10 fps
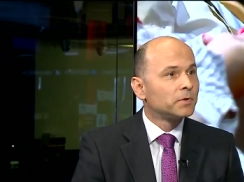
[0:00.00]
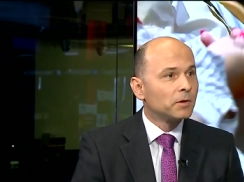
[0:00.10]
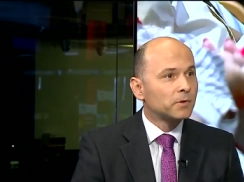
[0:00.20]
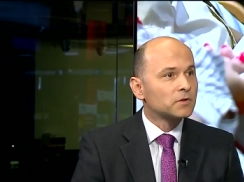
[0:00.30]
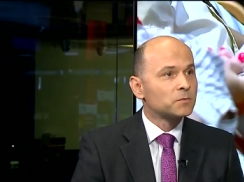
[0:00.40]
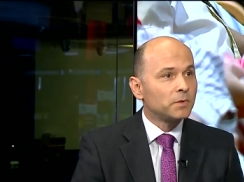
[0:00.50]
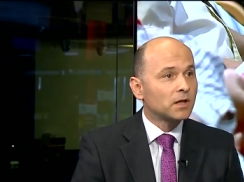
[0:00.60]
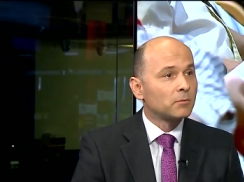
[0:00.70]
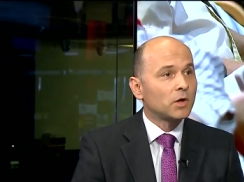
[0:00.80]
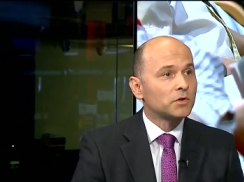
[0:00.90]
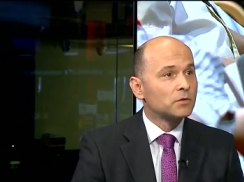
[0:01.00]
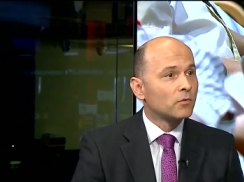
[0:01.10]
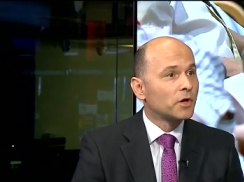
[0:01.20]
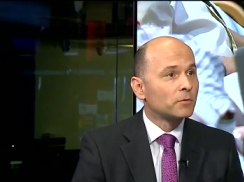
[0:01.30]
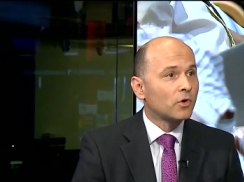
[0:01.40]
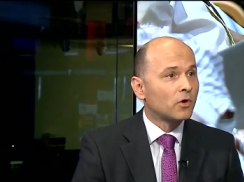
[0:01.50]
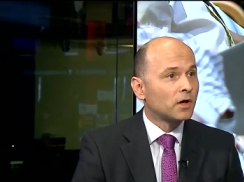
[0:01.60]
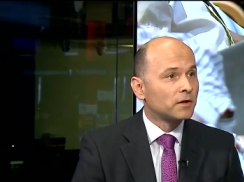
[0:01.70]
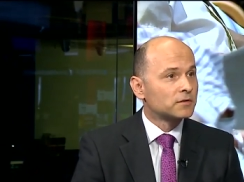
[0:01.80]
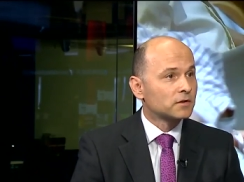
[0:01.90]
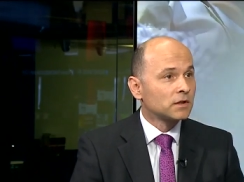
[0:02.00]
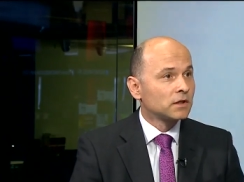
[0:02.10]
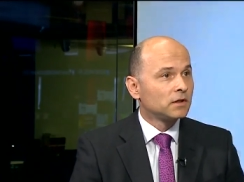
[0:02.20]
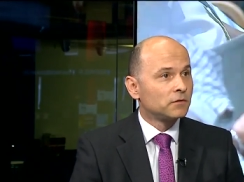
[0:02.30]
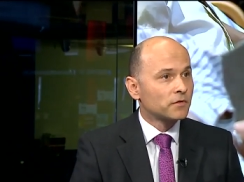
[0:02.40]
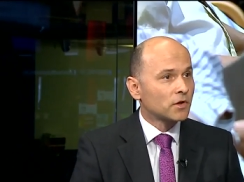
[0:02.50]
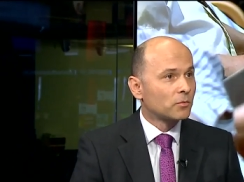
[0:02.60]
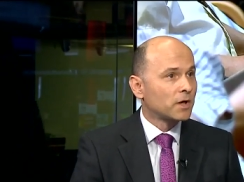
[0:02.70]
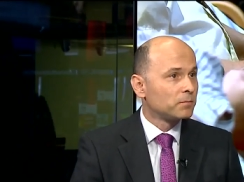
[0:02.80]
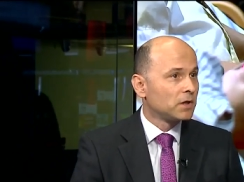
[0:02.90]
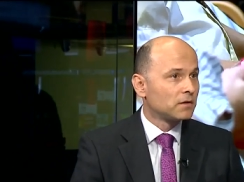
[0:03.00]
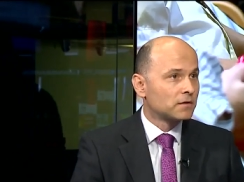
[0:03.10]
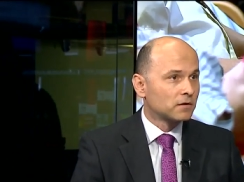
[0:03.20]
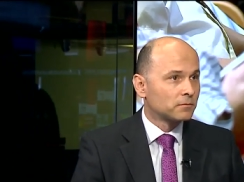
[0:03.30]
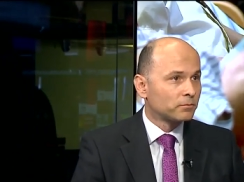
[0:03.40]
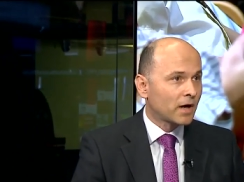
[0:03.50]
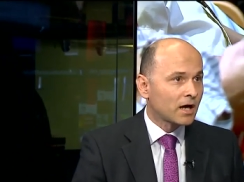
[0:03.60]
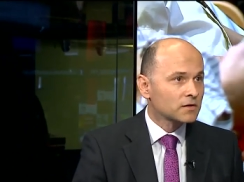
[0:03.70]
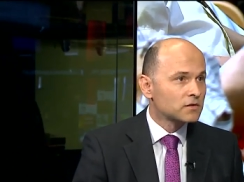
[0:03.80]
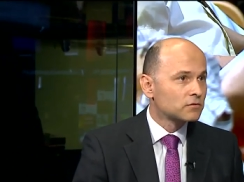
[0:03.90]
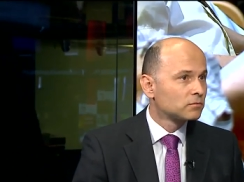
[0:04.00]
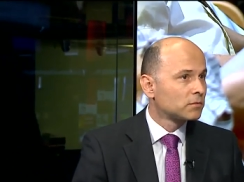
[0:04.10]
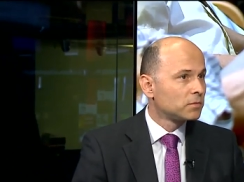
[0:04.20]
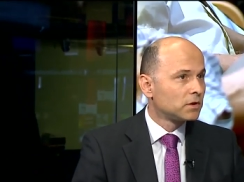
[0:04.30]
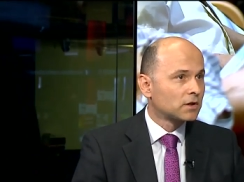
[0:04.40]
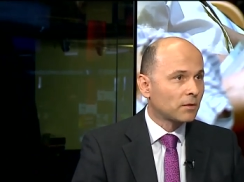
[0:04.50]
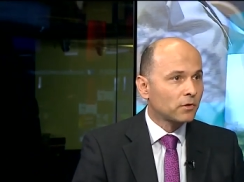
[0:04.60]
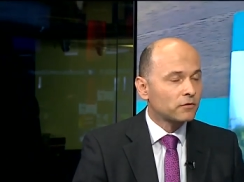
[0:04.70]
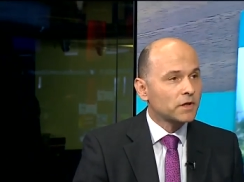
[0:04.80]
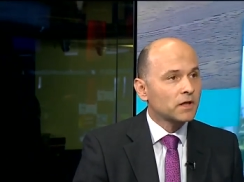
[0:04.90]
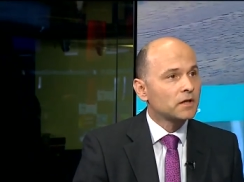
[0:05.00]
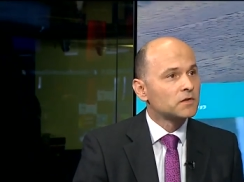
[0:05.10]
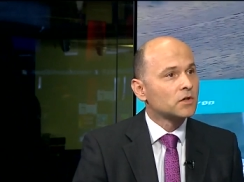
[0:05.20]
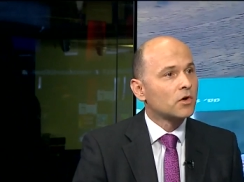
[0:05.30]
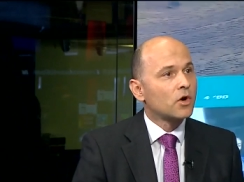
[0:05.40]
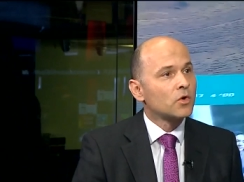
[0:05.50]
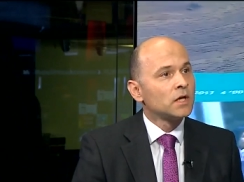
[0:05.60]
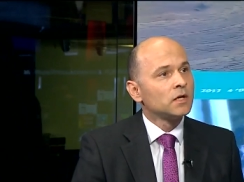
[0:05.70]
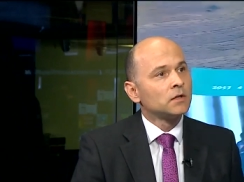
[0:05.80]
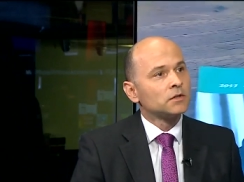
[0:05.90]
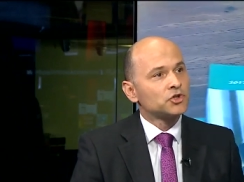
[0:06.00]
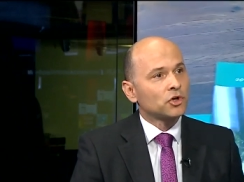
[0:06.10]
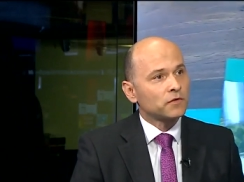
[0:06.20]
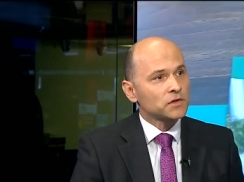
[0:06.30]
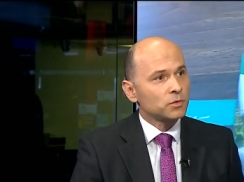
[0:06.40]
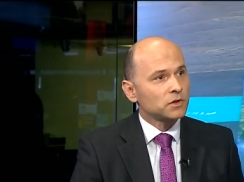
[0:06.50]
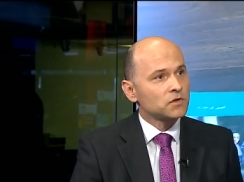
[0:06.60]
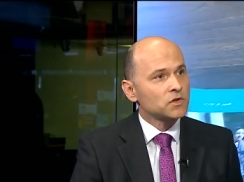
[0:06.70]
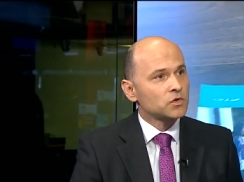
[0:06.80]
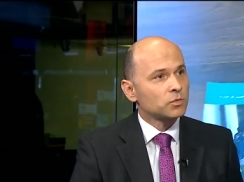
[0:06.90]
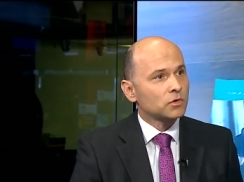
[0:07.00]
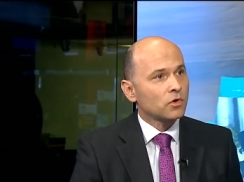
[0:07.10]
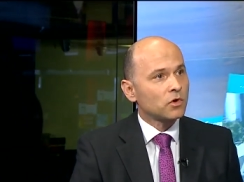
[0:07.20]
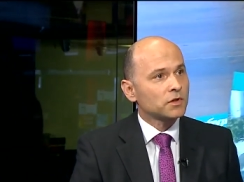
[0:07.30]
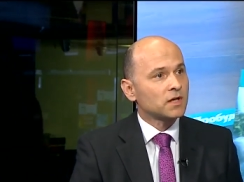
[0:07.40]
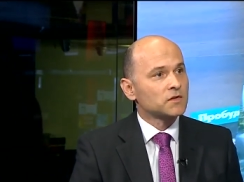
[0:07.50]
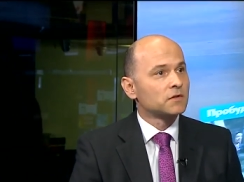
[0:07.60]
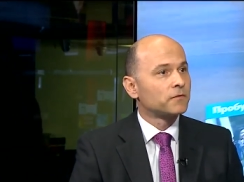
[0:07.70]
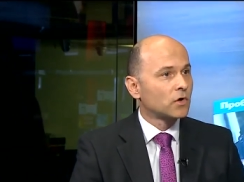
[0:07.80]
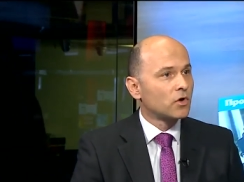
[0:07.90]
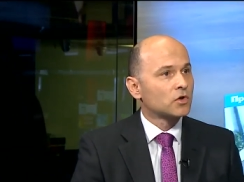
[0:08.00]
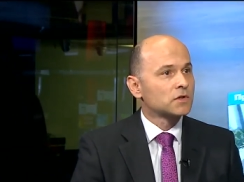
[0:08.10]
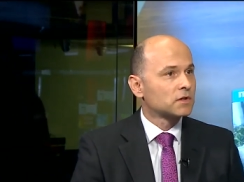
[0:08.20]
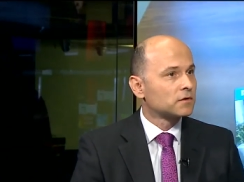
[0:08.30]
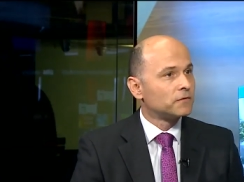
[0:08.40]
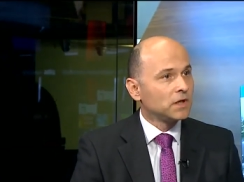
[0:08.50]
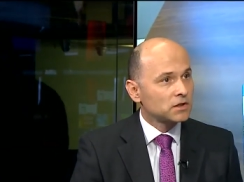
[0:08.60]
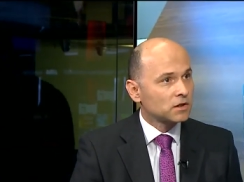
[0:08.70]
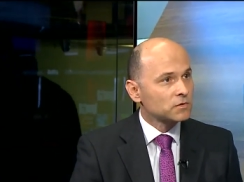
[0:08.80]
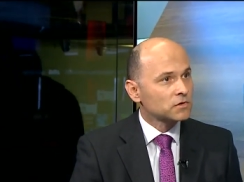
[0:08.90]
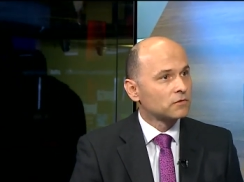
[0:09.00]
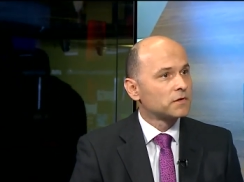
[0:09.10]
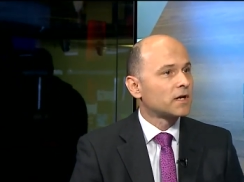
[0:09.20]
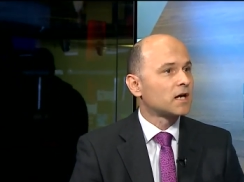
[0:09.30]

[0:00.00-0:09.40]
people speak about it more and more. And even though maybe in the past, maybe a couple of decades ago, Jehovah's Witnesses were called as the forgotten victims of the